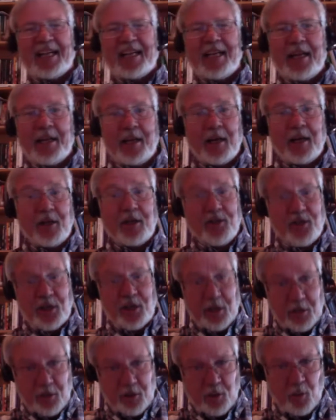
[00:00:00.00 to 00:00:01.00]
getting right. us
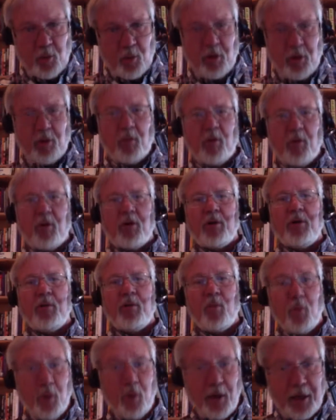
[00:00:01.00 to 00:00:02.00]
into World War
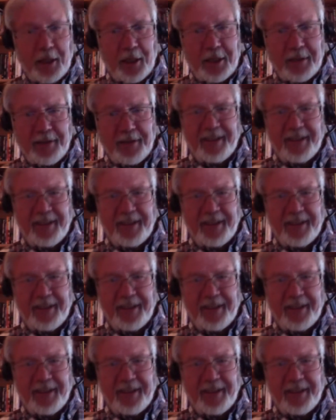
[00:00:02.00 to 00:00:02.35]
One,